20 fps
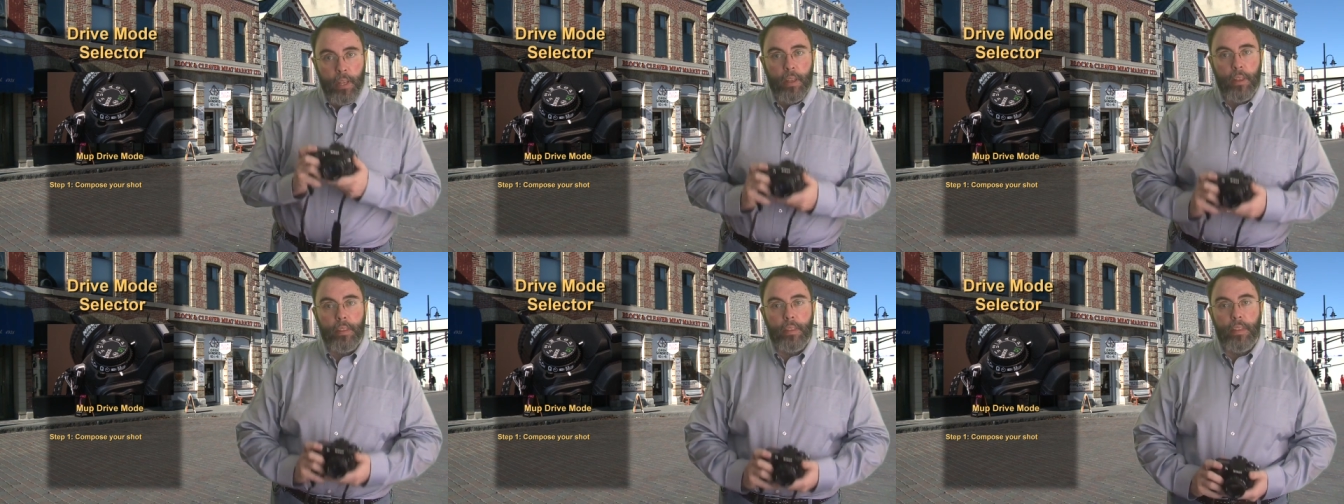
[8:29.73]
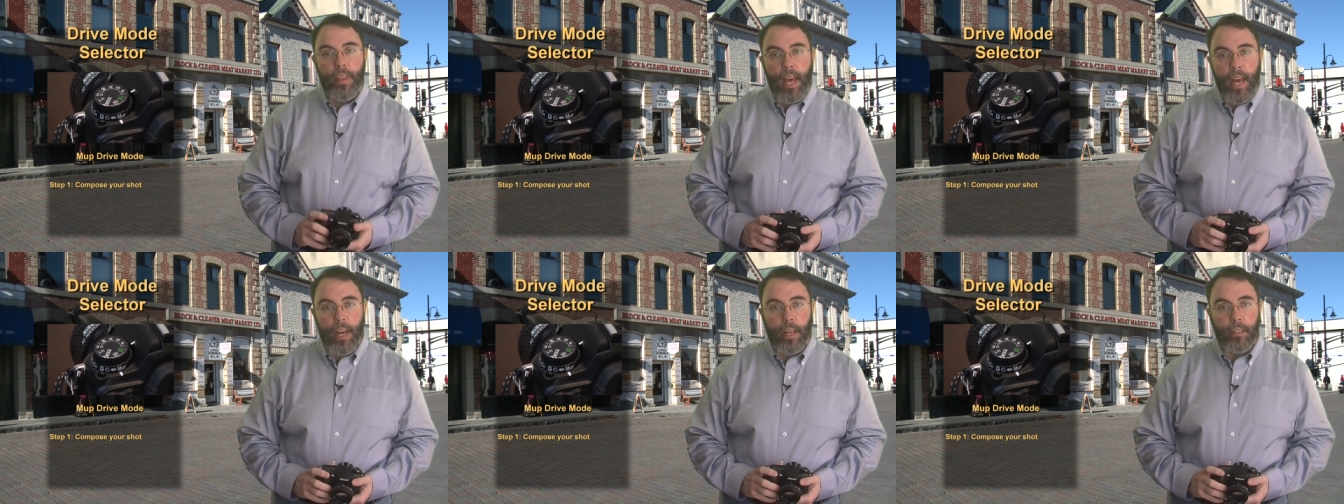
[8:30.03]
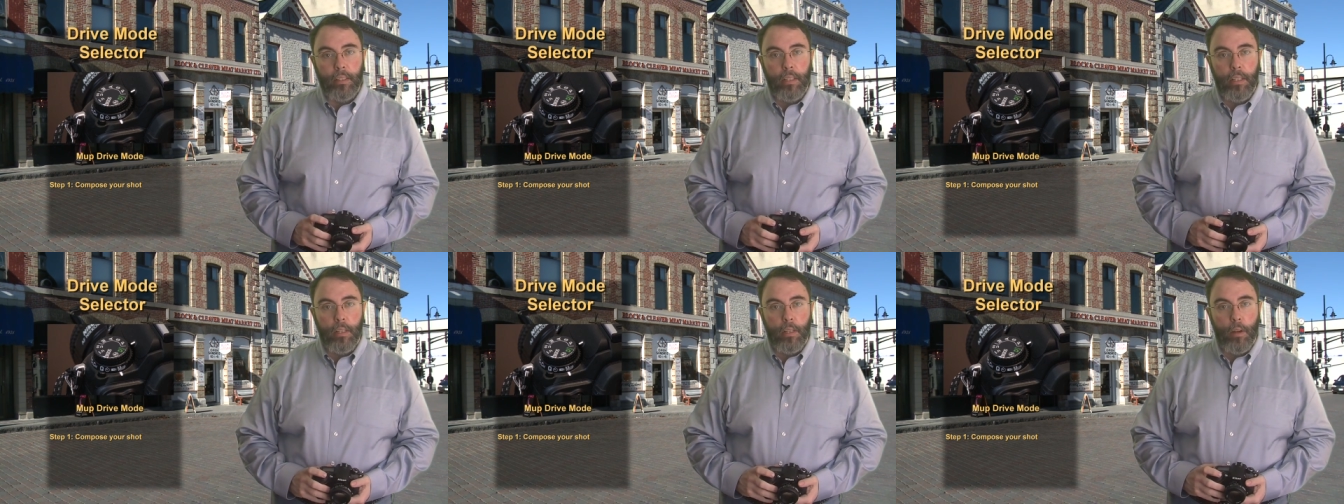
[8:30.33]

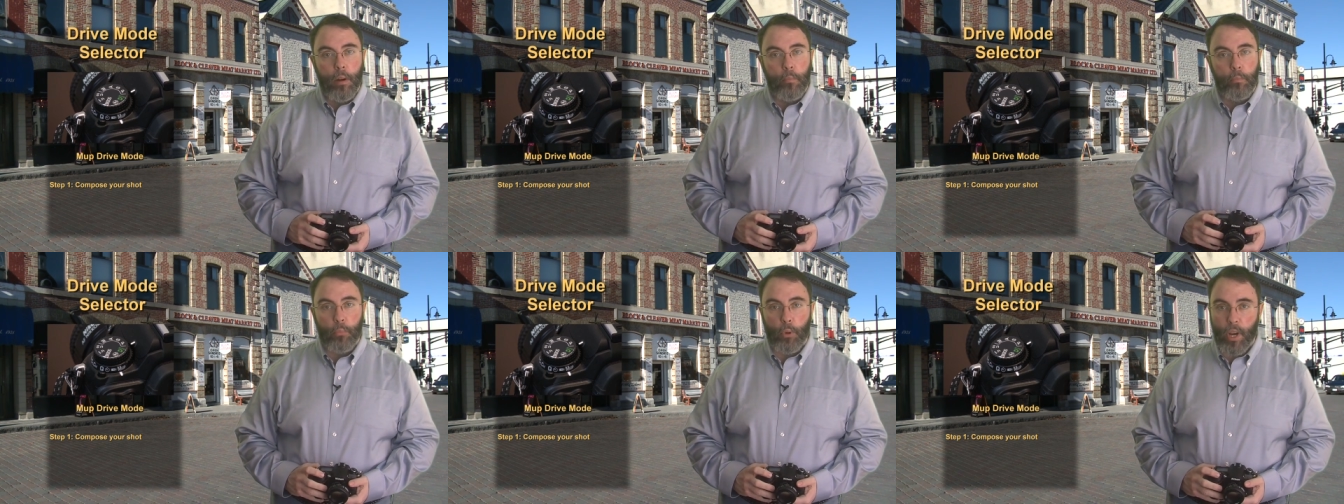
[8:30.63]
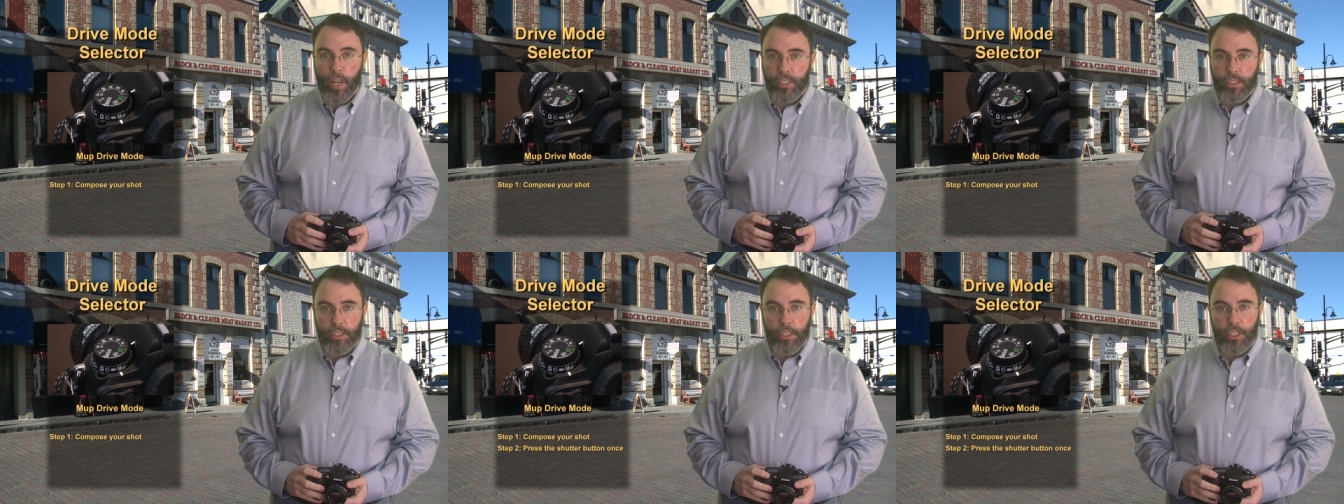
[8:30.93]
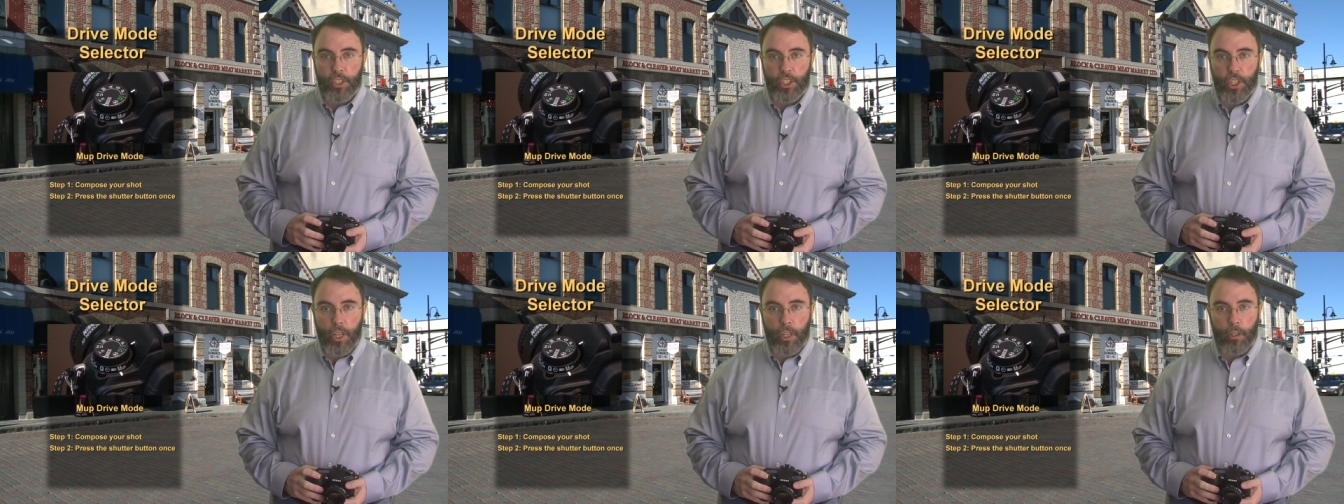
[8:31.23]
Then press the
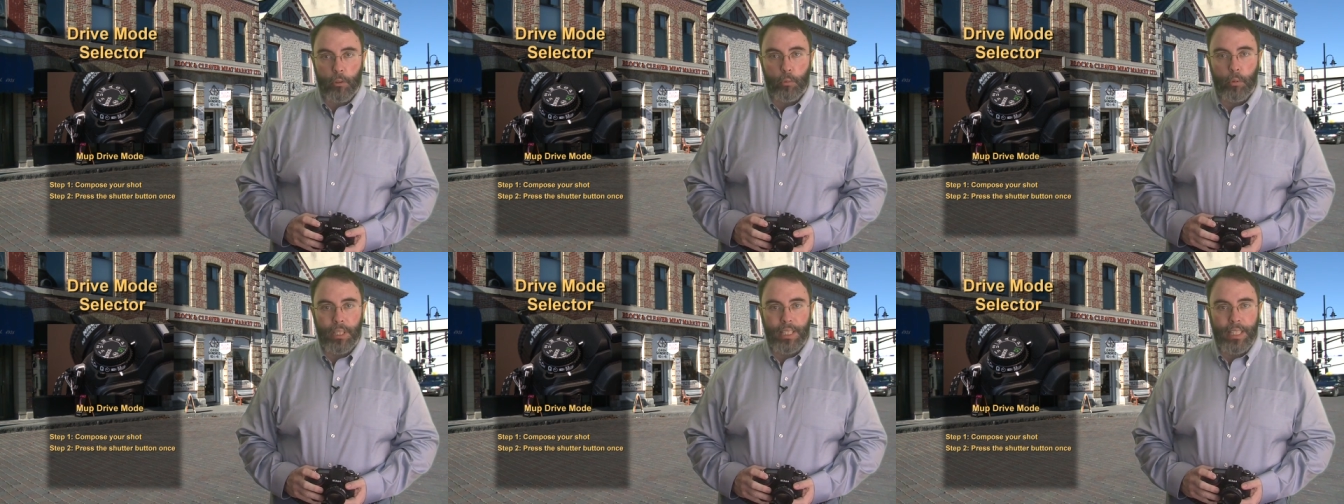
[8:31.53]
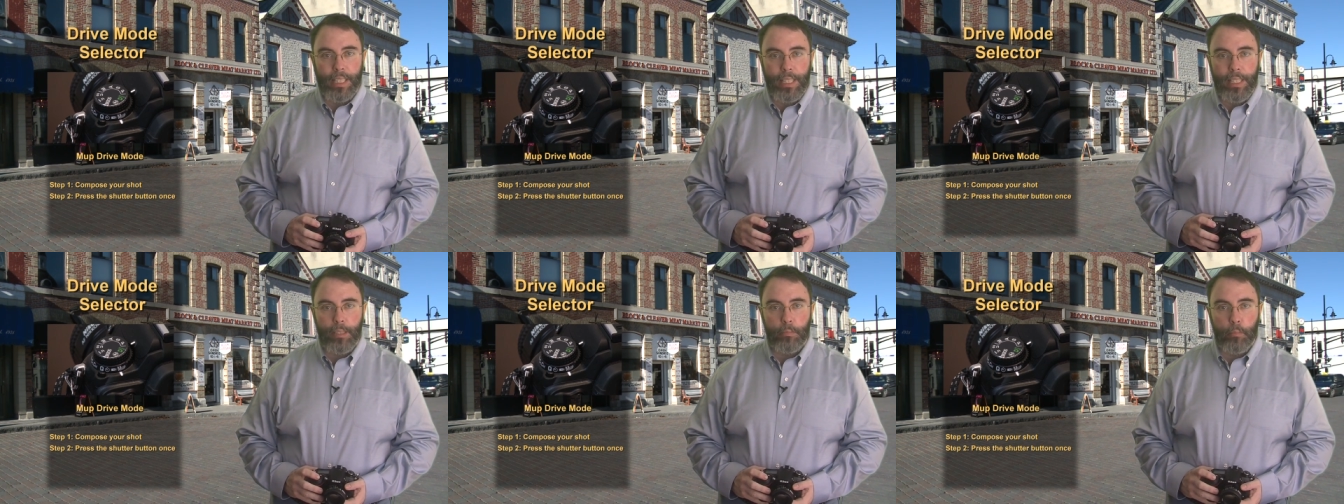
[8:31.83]
shutter release